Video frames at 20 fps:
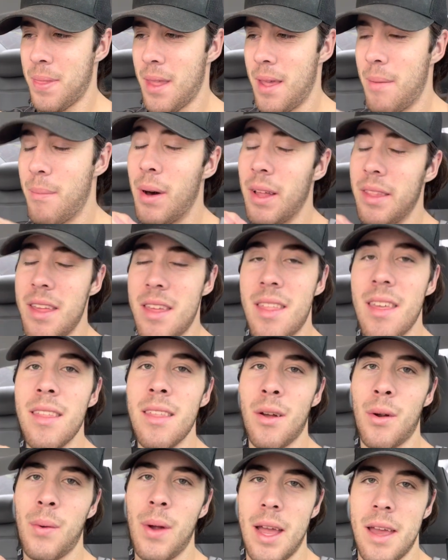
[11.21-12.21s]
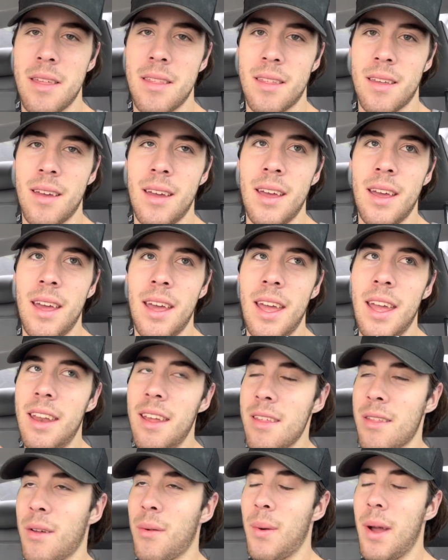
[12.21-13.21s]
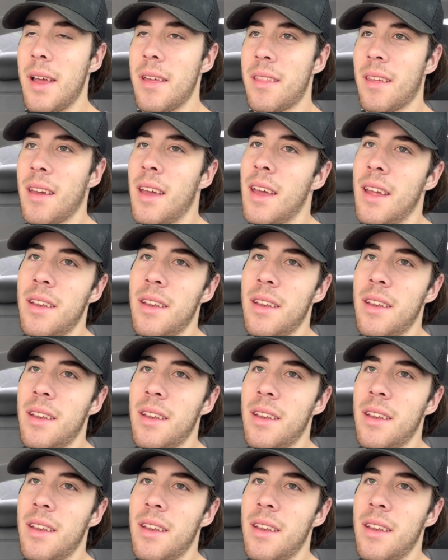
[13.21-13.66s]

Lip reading: But this is a risk. It is a risk.